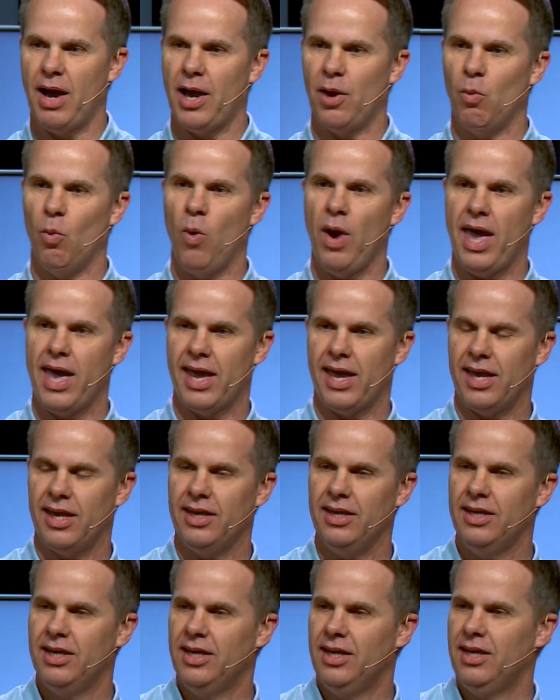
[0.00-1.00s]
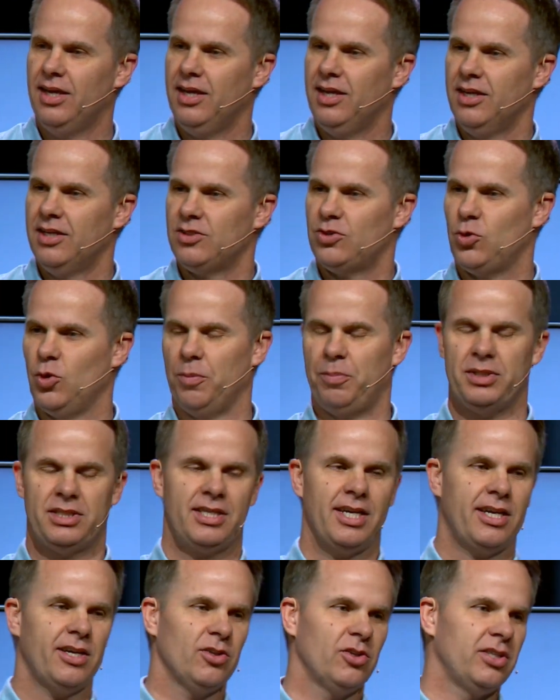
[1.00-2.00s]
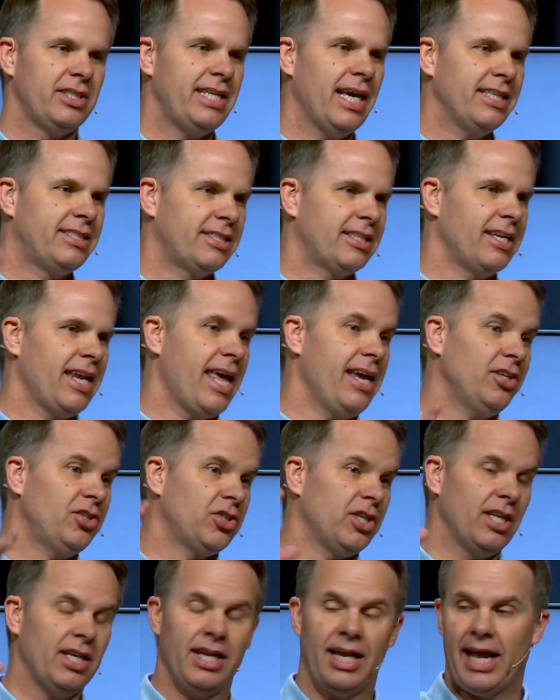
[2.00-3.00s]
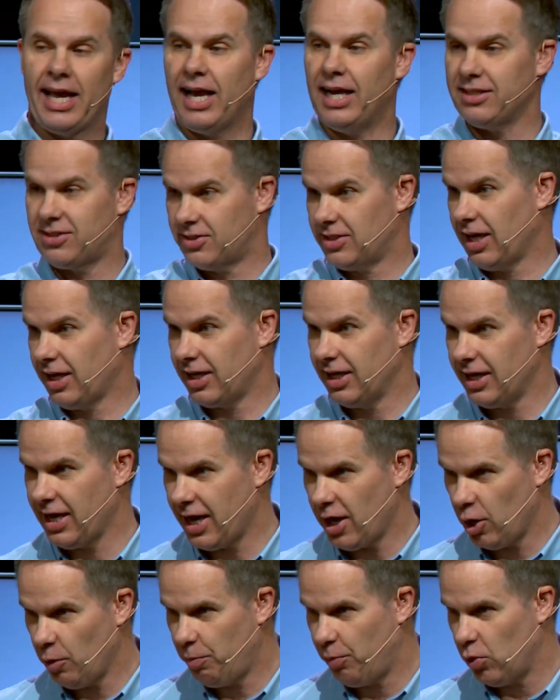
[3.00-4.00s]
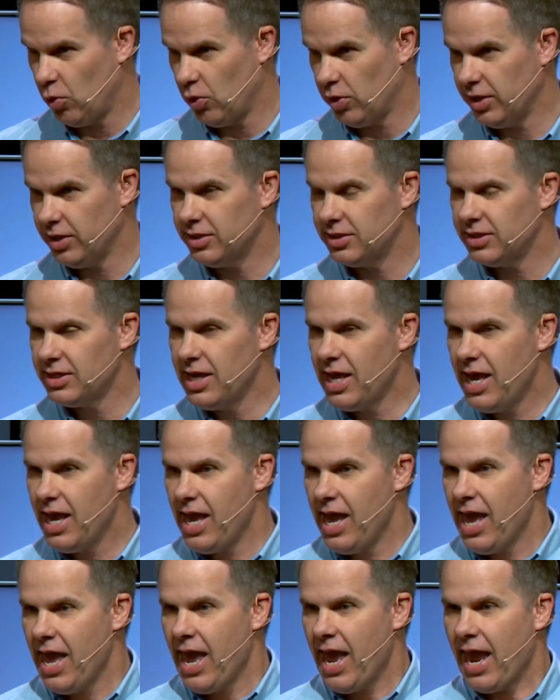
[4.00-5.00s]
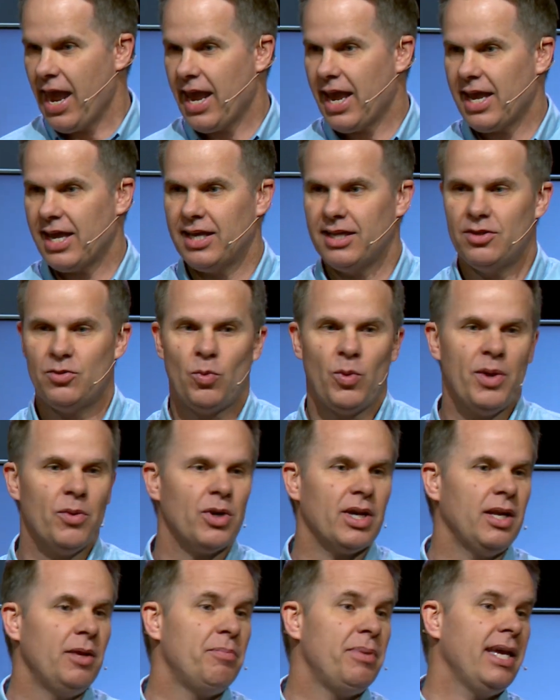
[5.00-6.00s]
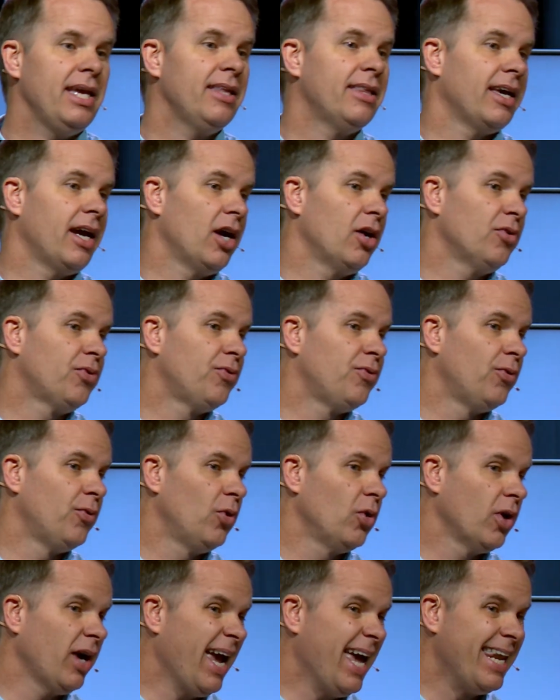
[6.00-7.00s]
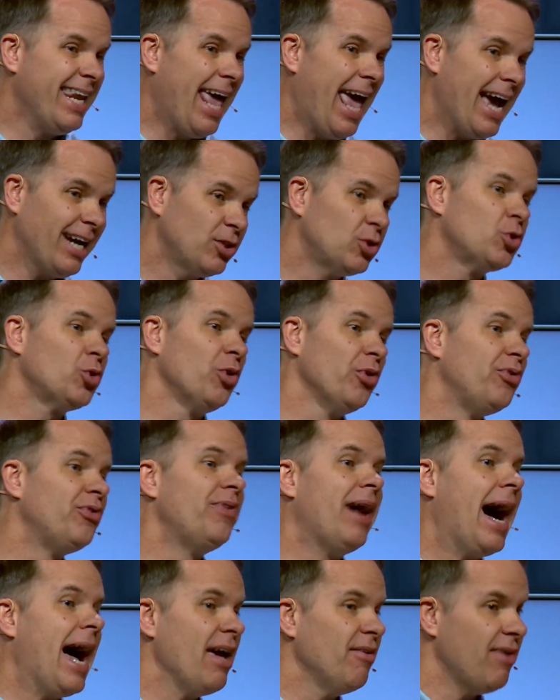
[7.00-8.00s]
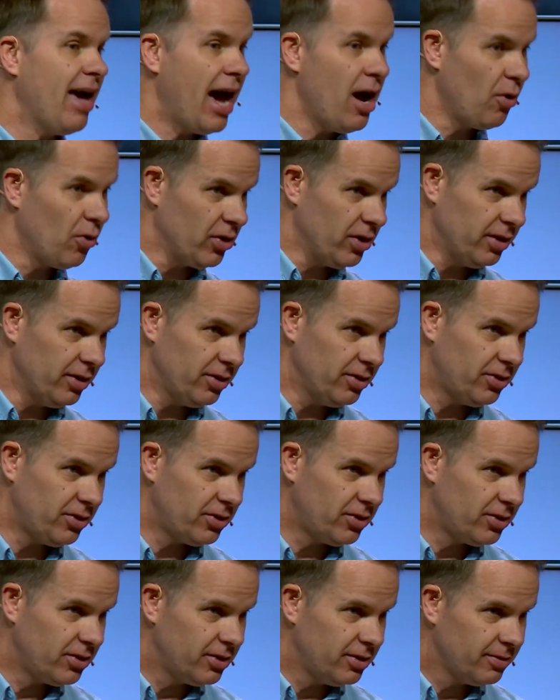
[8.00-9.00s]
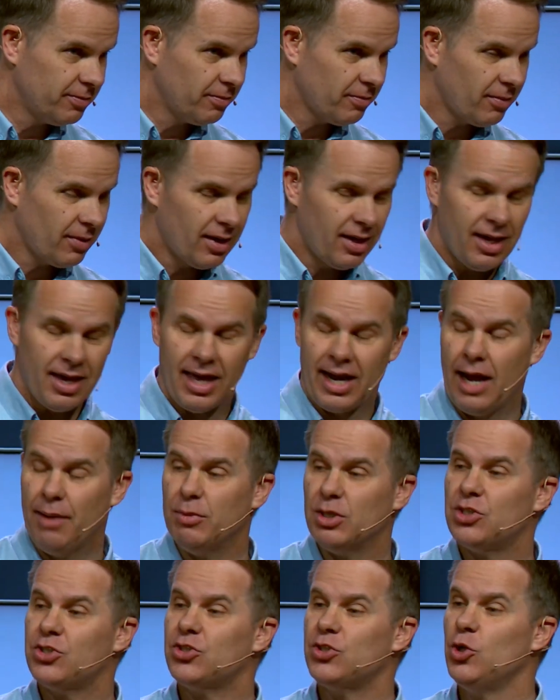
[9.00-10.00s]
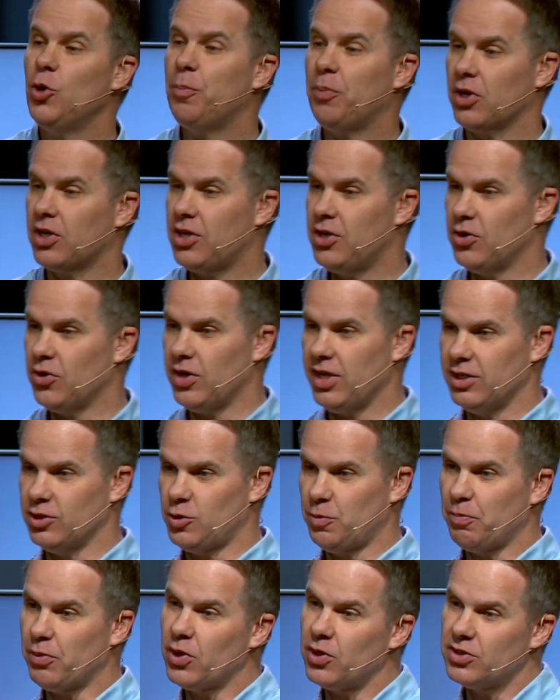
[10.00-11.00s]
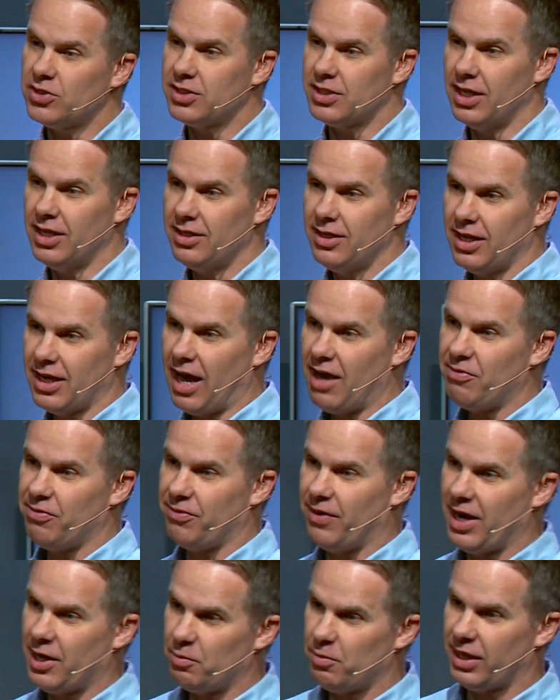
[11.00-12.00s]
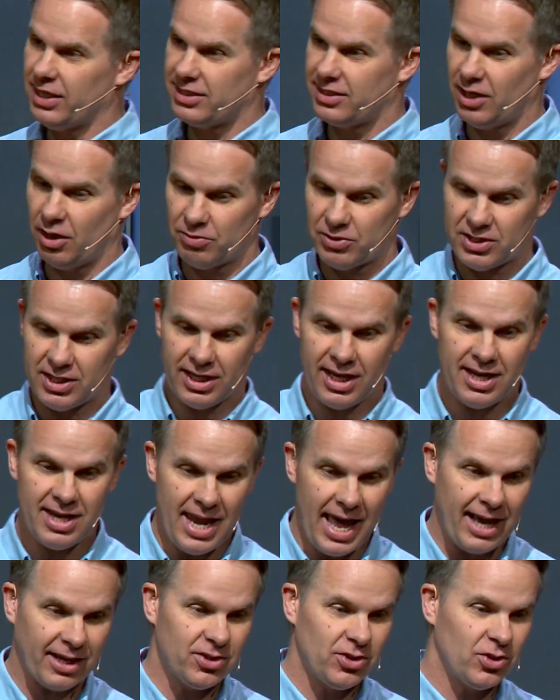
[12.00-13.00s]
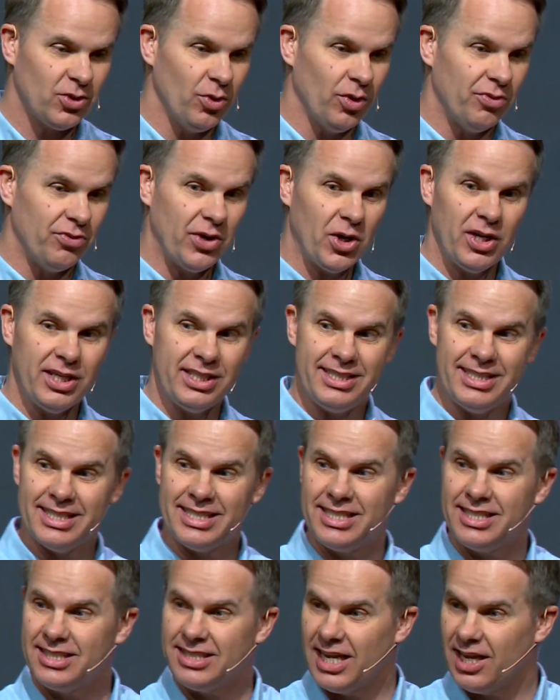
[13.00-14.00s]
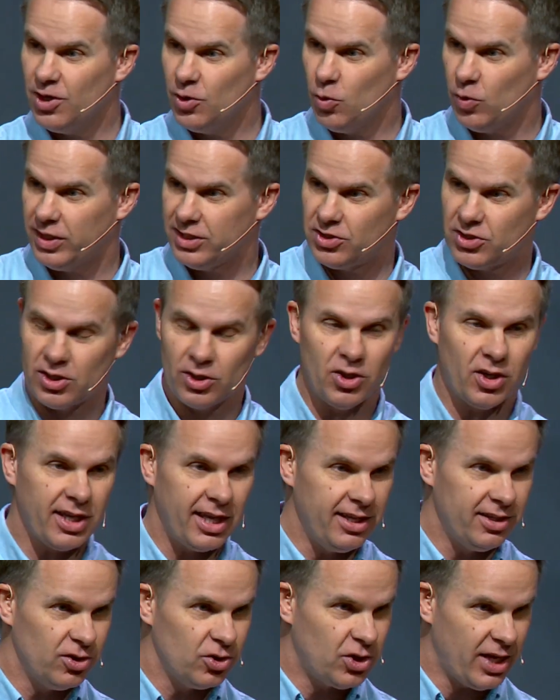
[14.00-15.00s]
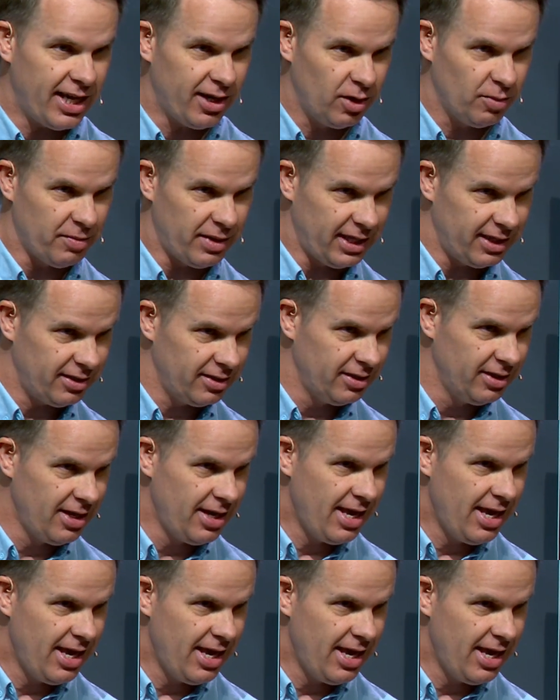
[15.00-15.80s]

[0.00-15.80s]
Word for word: my way to a particular destination and I got stuck in an airport, and we were going to be there for an extra five hours. And I'm a super curious person, and I find myself sitting next to a very distinguished looking gentleman.